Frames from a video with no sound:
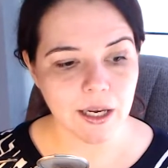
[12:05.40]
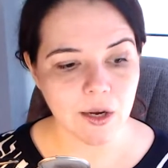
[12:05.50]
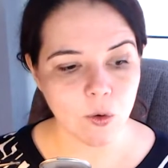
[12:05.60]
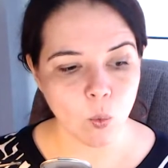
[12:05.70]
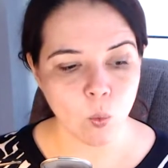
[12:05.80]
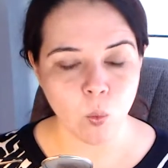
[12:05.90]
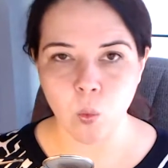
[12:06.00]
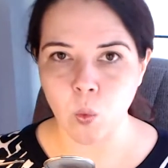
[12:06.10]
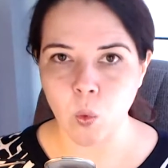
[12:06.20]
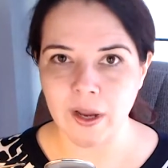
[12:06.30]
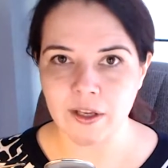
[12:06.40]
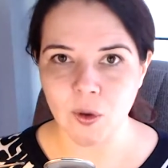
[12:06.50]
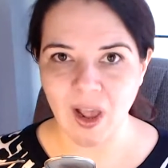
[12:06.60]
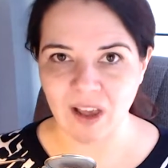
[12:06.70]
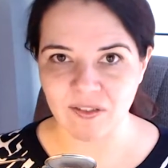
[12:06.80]
what you
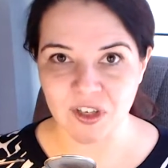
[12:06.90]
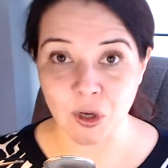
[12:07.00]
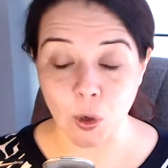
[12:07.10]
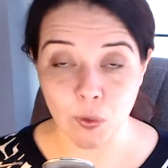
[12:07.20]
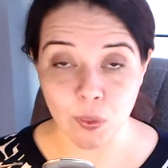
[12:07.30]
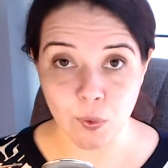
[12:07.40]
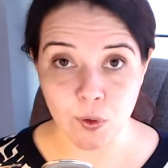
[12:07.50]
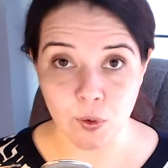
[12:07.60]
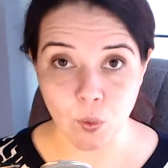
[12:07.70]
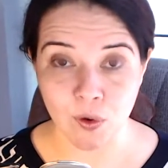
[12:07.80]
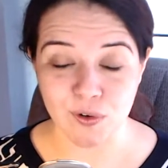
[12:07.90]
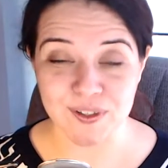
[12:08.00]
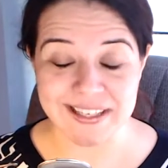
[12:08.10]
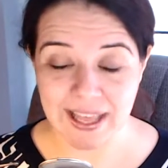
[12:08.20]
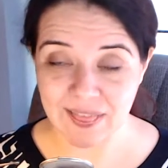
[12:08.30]
have to go through in order
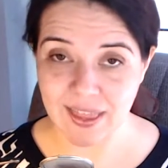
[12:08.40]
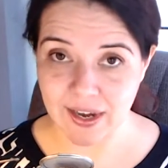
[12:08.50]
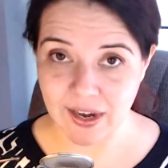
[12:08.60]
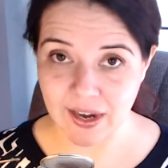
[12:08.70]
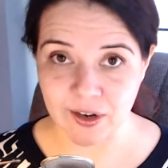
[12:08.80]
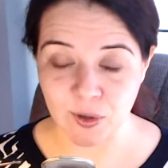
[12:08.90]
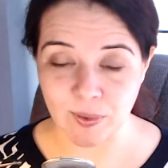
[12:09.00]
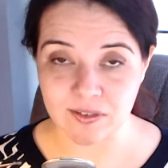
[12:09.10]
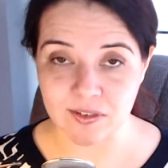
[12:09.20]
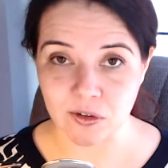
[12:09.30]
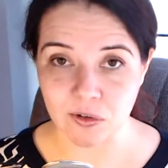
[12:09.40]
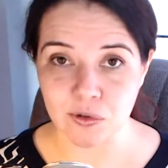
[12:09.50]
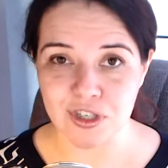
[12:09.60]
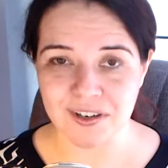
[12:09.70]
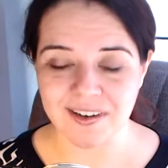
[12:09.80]
to get that higher
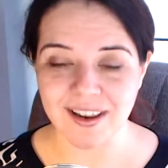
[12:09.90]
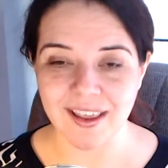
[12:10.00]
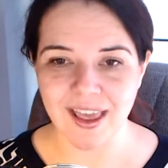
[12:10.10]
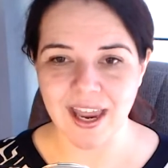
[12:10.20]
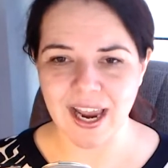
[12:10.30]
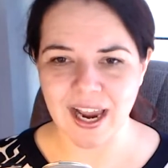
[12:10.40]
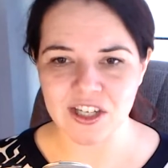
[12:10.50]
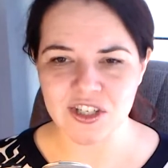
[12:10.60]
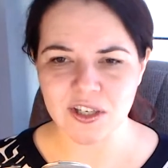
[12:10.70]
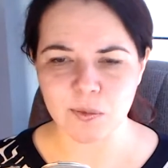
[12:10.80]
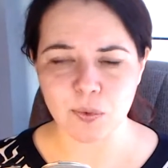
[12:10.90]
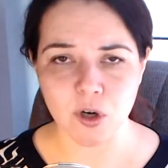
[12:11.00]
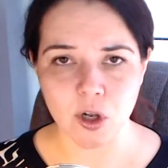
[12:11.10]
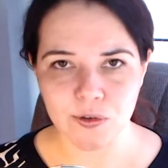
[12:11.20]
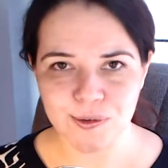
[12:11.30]
resolution actually
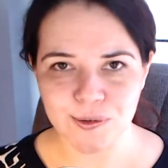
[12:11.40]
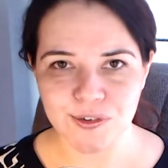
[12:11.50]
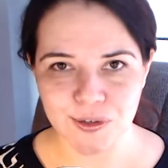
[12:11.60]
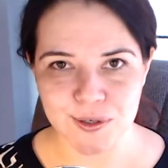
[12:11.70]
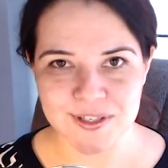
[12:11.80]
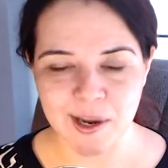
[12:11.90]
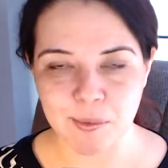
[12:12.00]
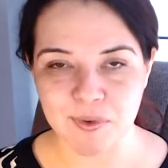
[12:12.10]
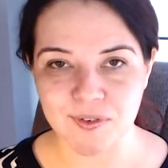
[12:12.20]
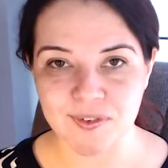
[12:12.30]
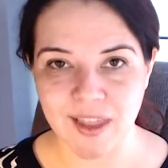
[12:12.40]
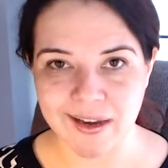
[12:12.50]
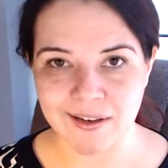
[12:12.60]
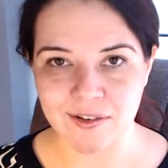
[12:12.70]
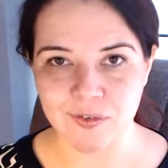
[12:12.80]
precludes certain types of
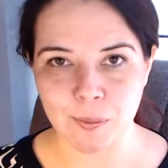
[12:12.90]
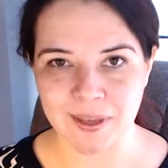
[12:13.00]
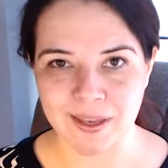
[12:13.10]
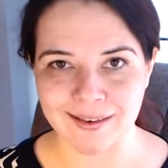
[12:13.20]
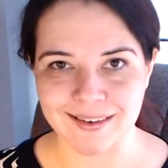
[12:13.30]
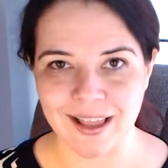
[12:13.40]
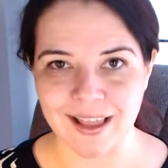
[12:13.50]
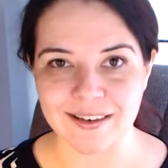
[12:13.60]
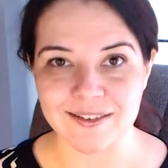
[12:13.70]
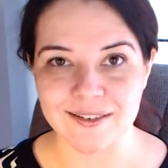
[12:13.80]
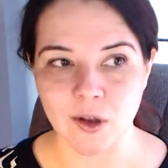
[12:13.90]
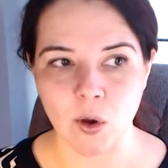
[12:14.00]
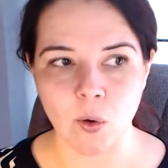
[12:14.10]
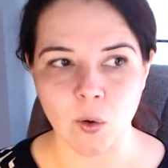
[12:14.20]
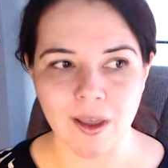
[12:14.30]
science from being done.
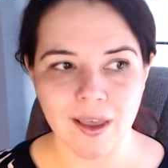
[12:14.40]
So